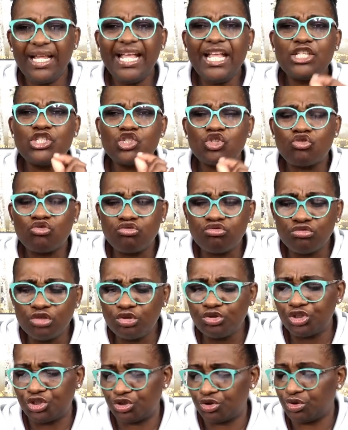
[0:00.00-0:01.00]
It's
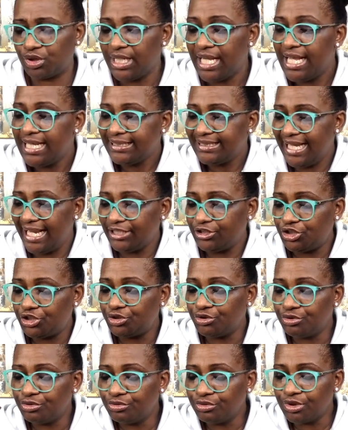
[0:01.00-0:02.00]
crucial
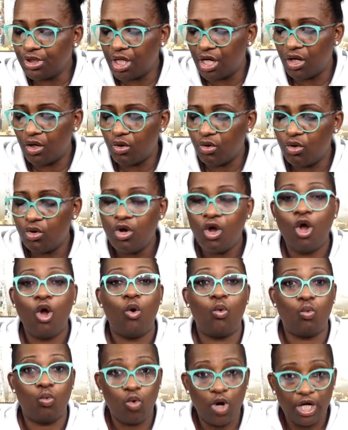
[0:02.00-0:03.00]
that you know
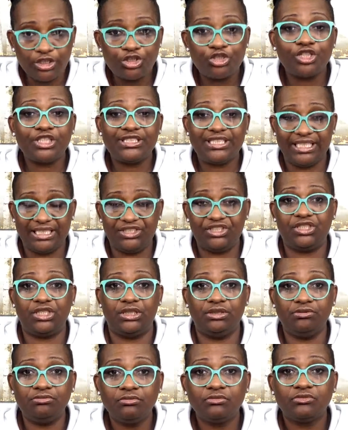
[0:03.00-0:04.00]
what you're
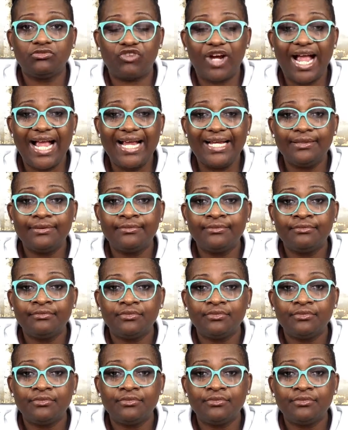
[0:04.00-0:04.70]
teaching, right?